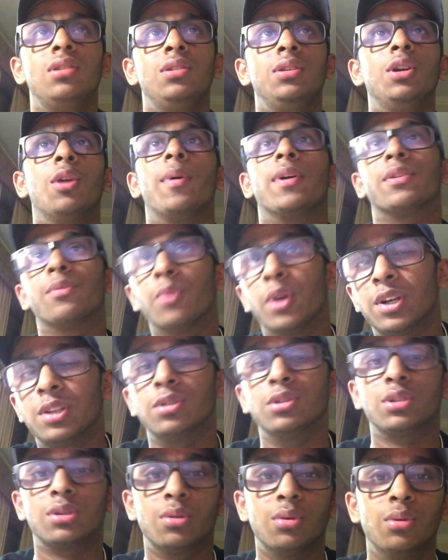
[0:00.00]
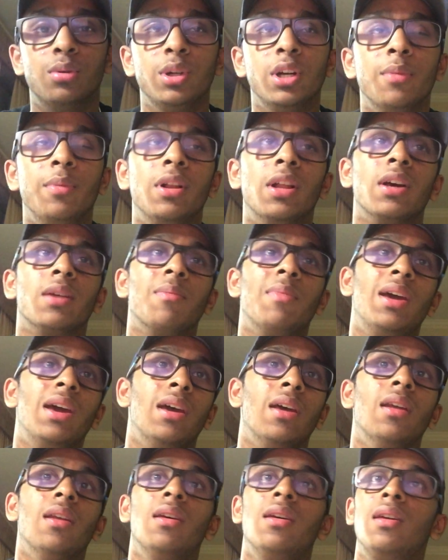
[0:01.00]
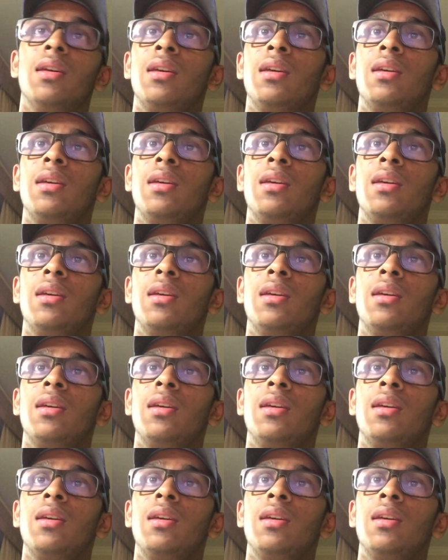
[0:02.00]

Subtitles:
you go back to regular school, you're going to be like, man,